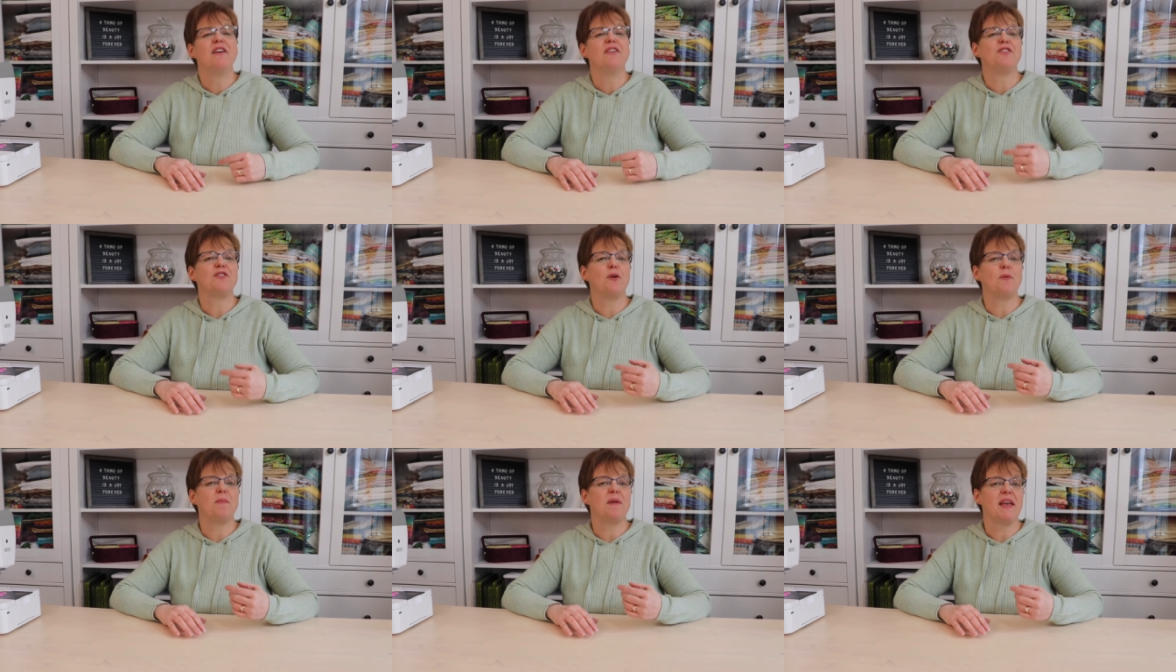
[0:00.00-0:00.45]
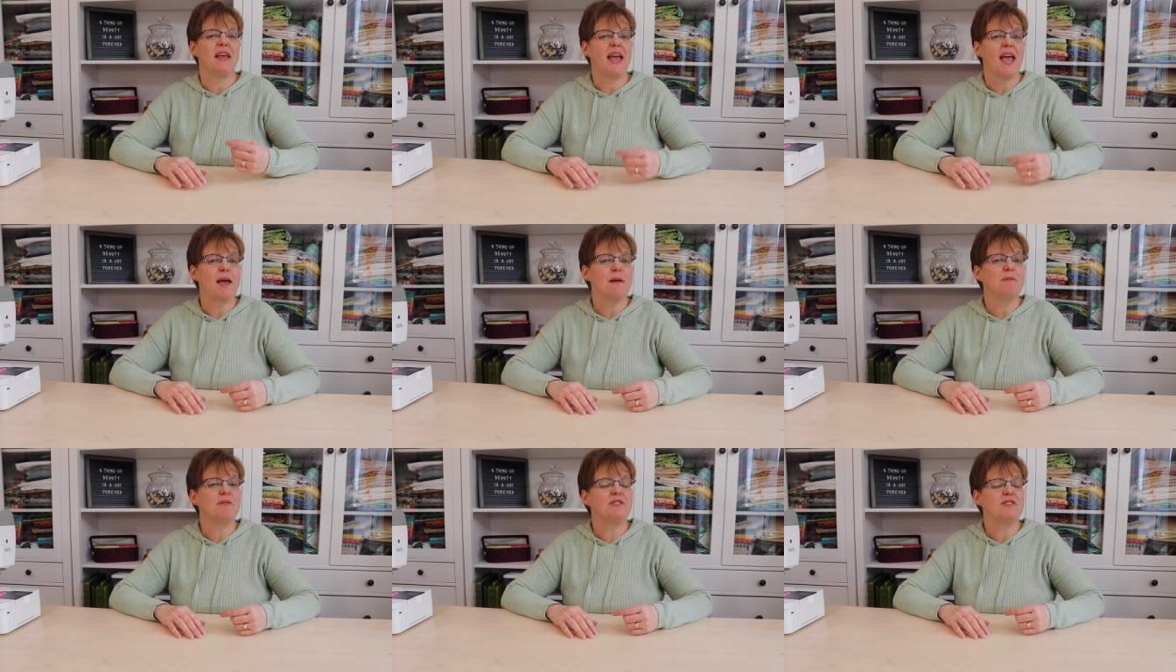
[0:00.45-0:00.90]
so being
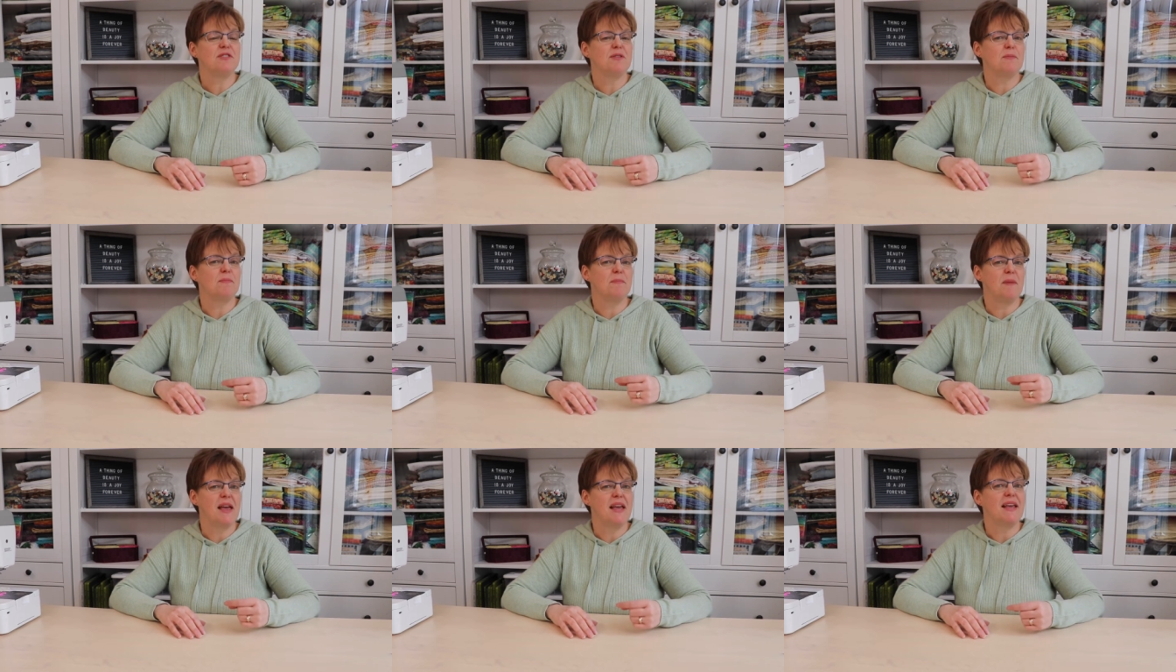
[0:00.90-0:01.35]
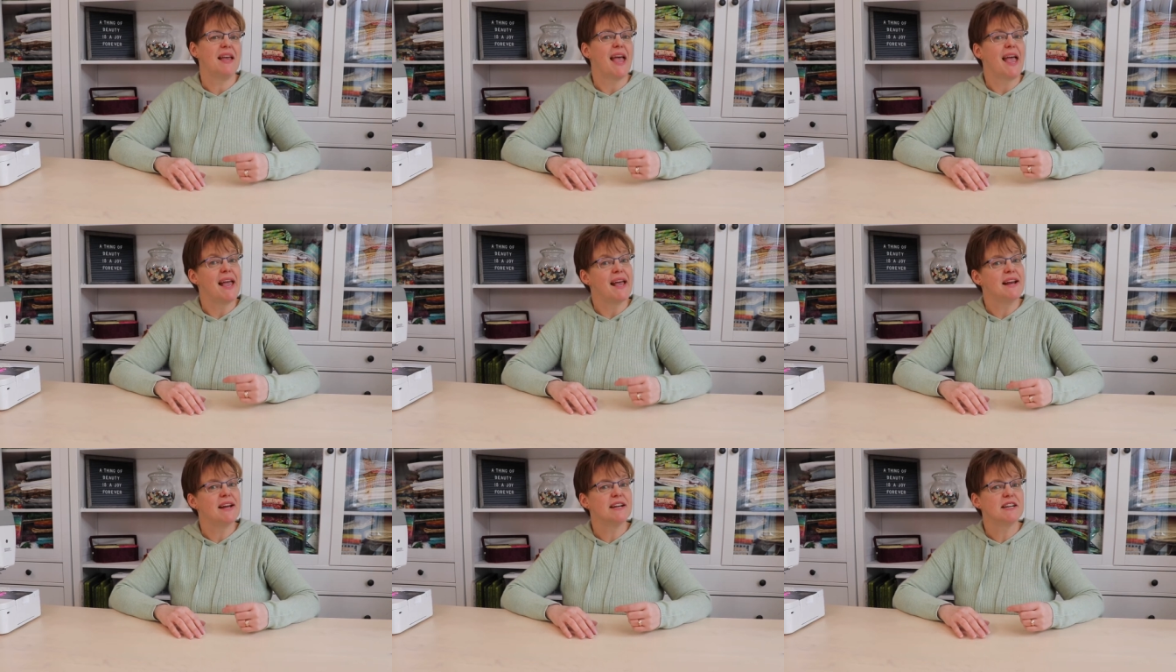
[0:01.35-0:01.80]
able to make
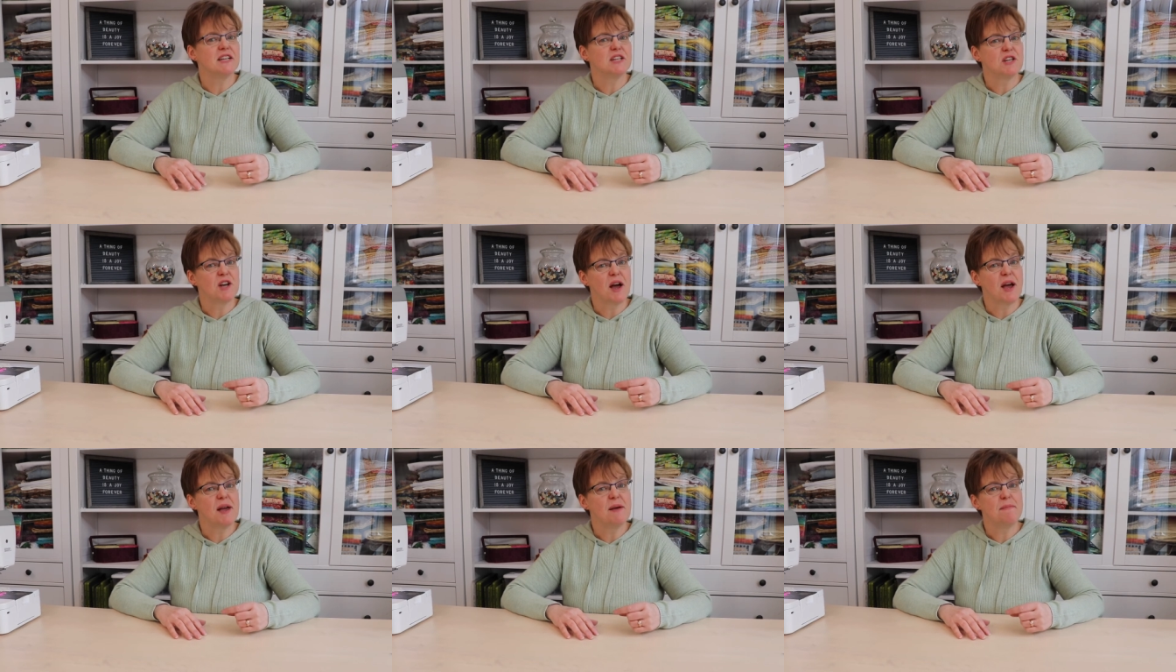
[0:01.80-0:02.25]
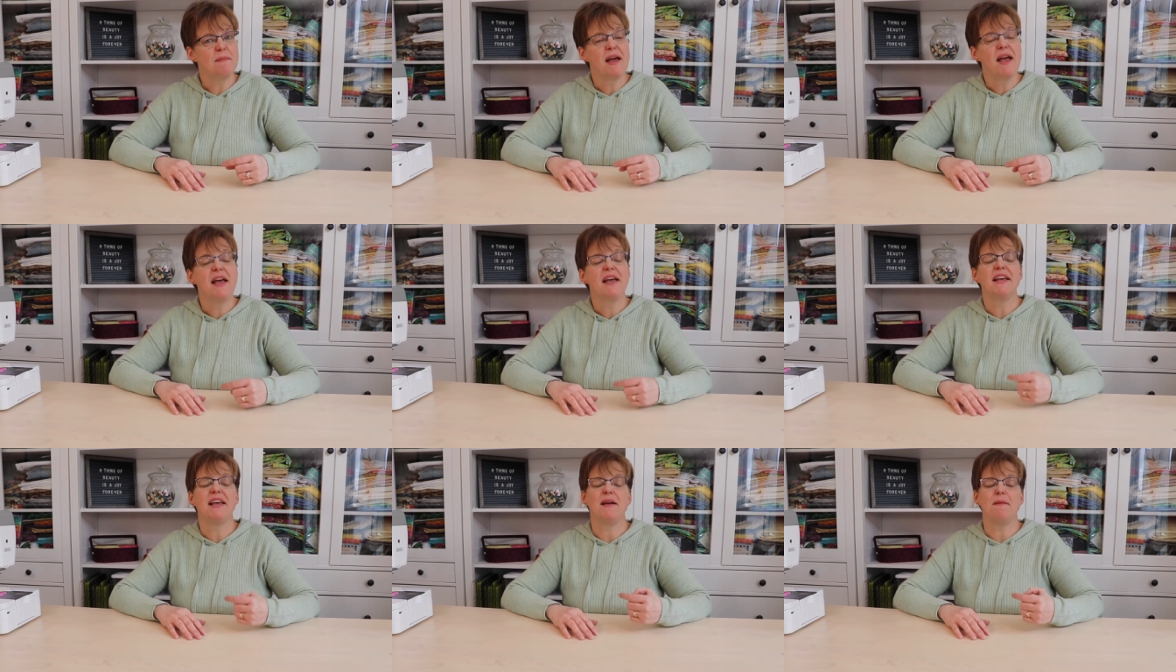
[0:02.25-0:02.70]
eight at a time
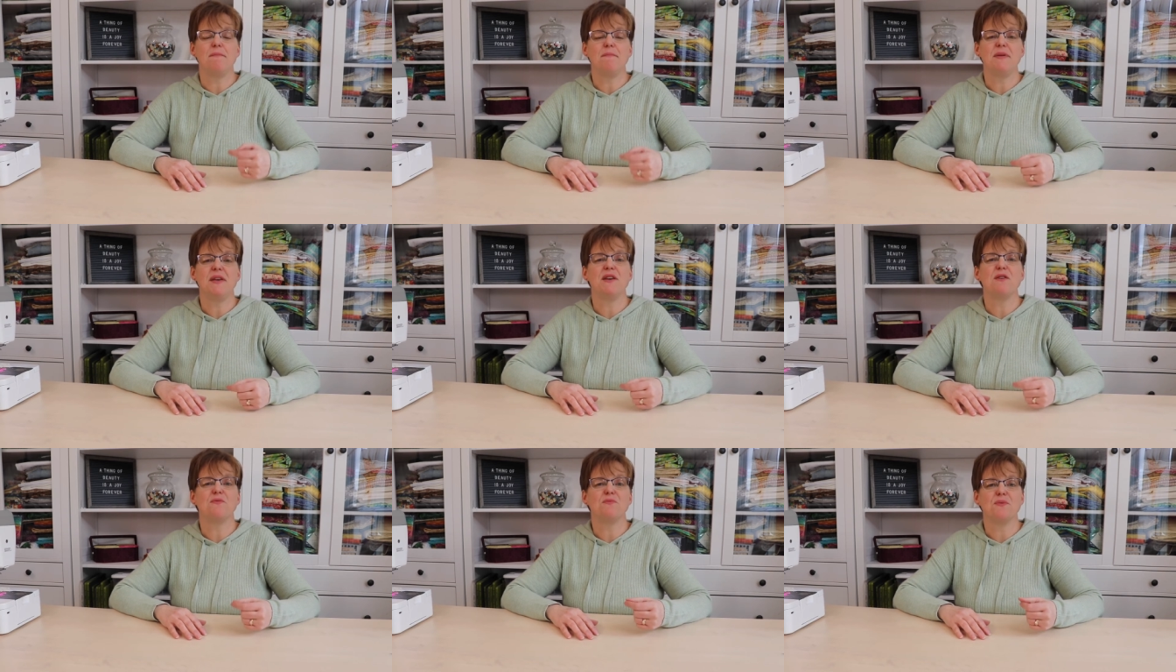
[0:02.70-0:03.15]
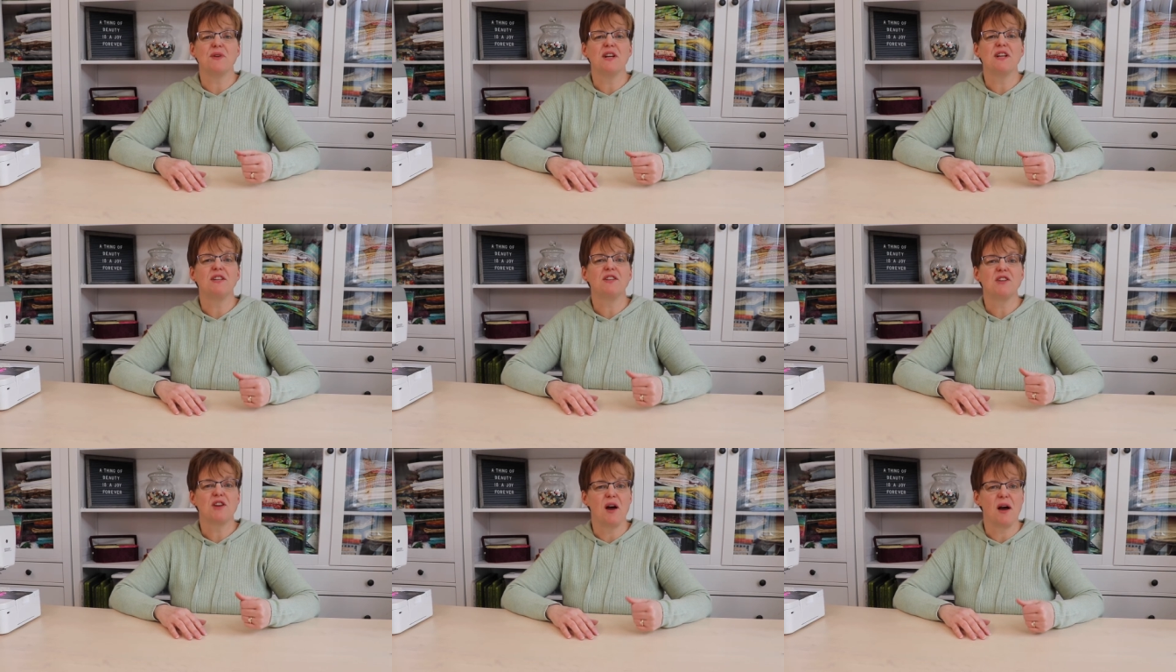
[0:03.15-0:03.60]
can be a
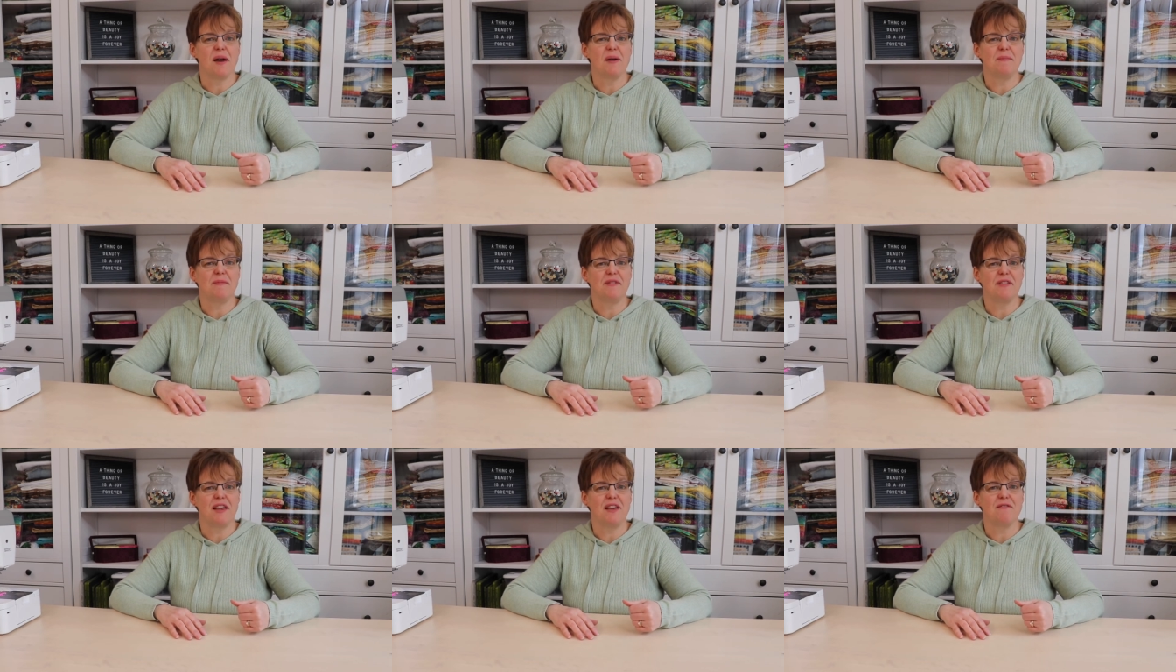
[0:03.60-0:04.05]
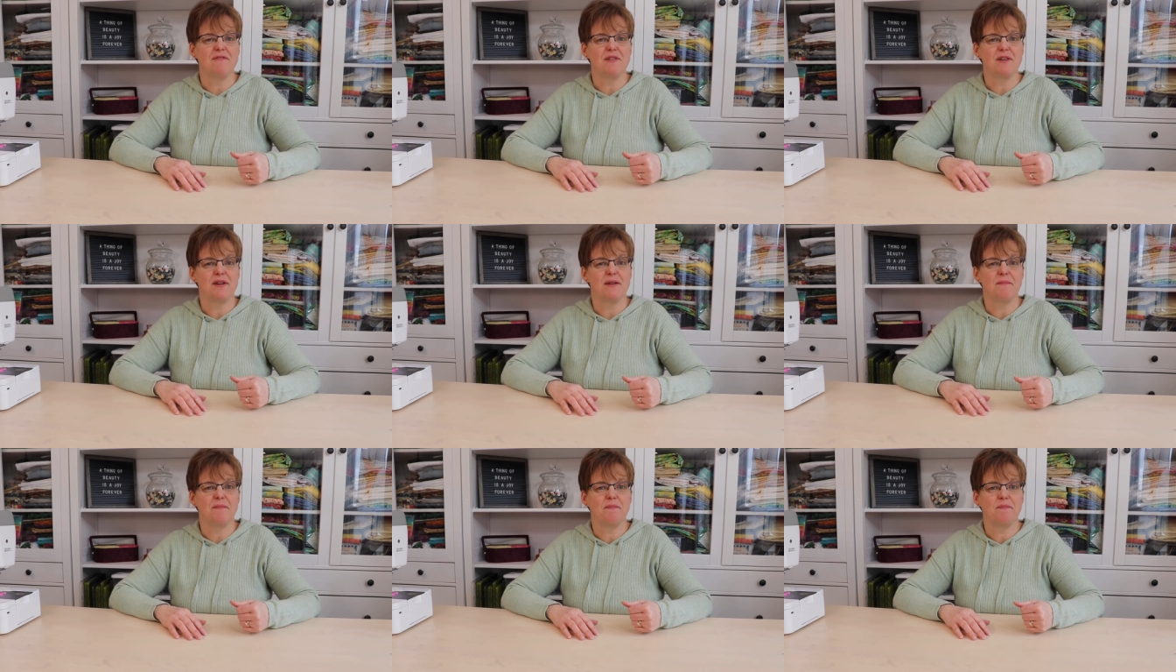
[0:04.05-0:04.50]
real time
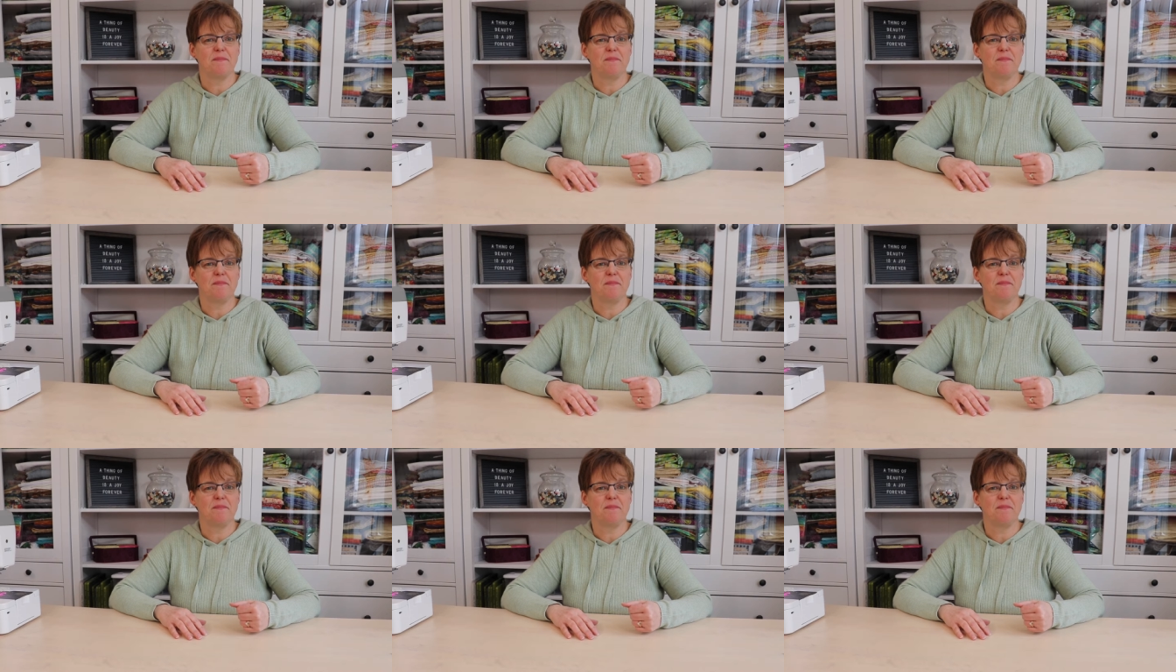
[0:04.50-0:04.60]
saver.